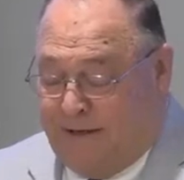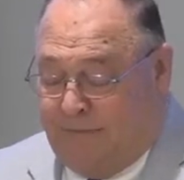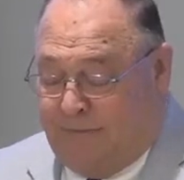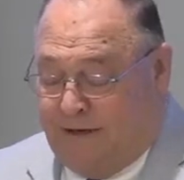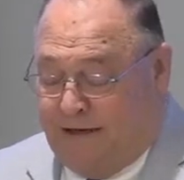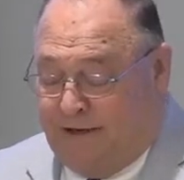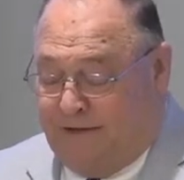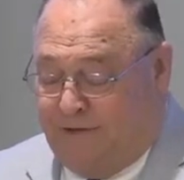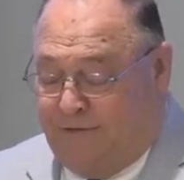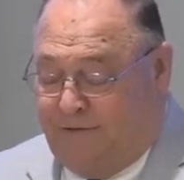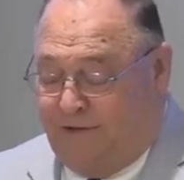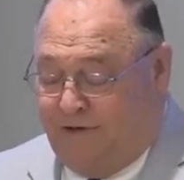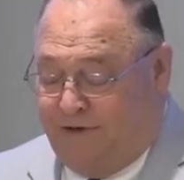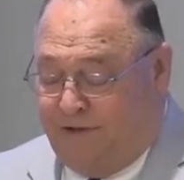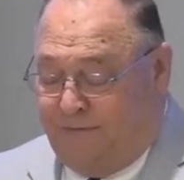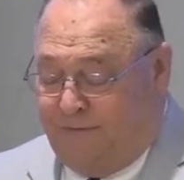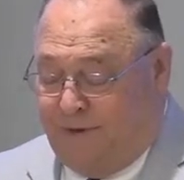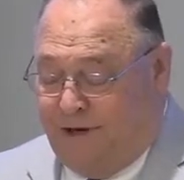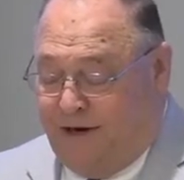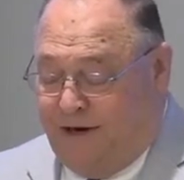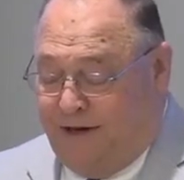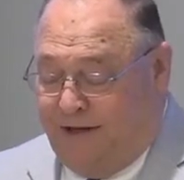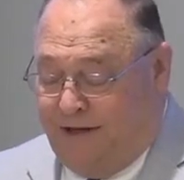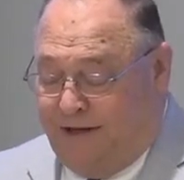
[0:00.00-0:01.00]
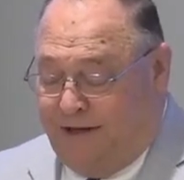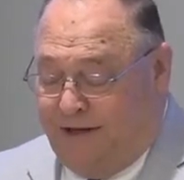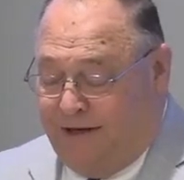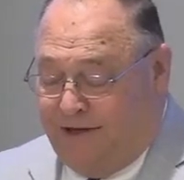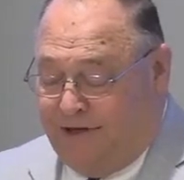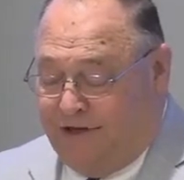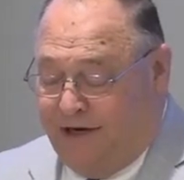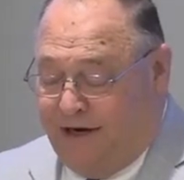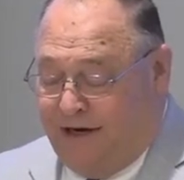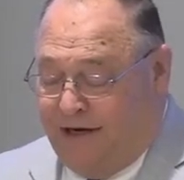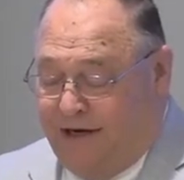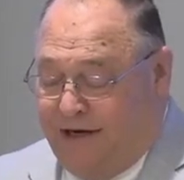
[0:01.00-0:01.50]
But the first part of the
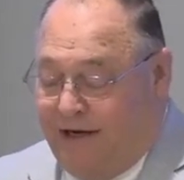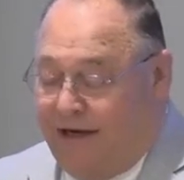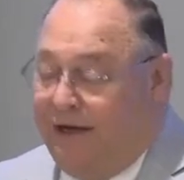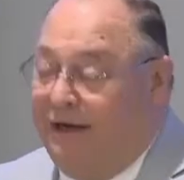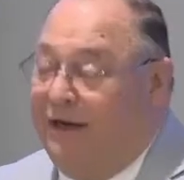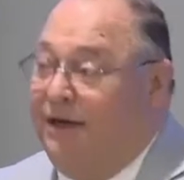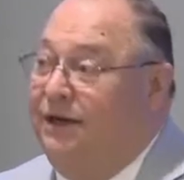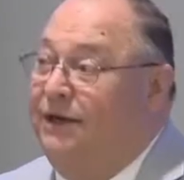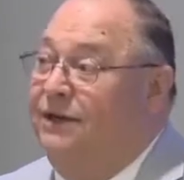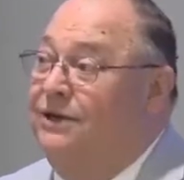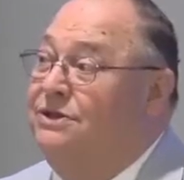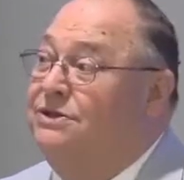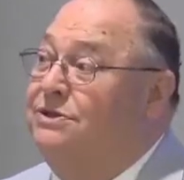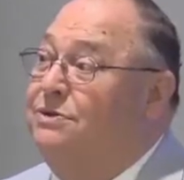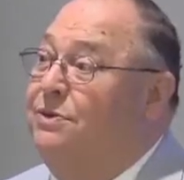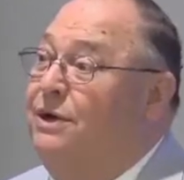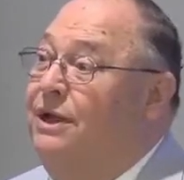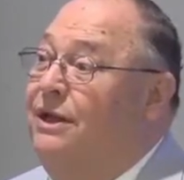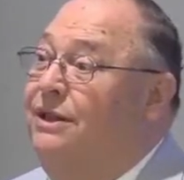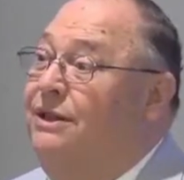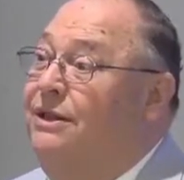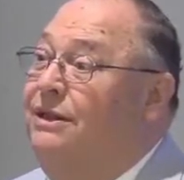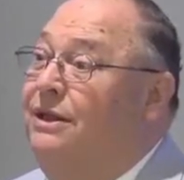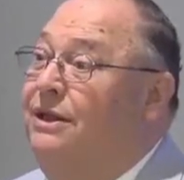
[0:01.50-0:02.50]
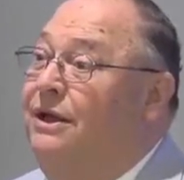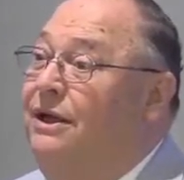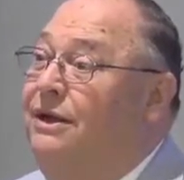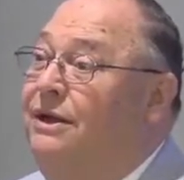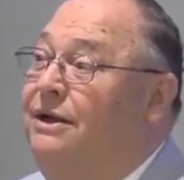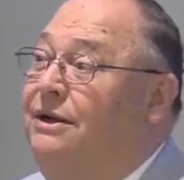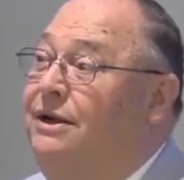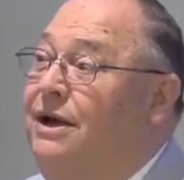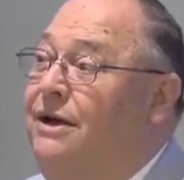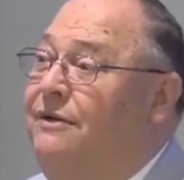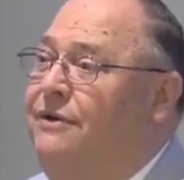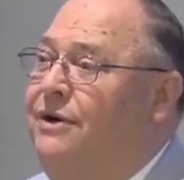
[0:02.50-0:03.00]
agenda deals with
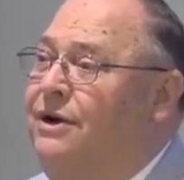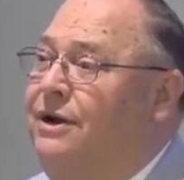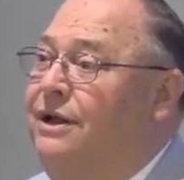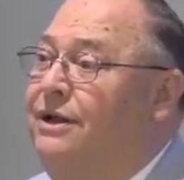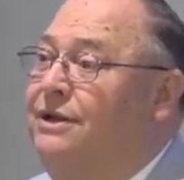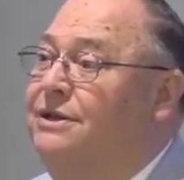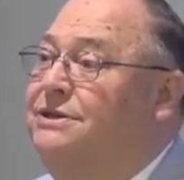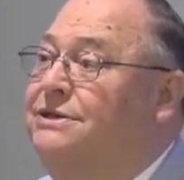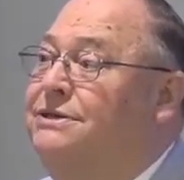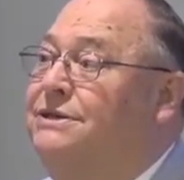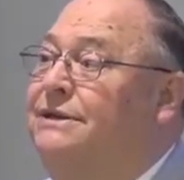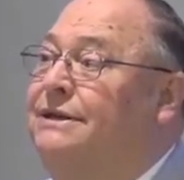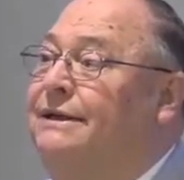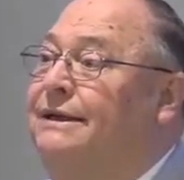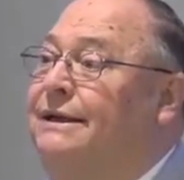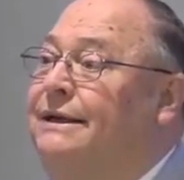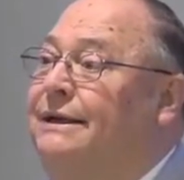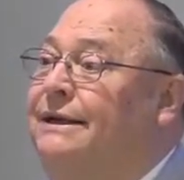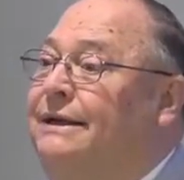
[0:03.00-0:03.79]
governance.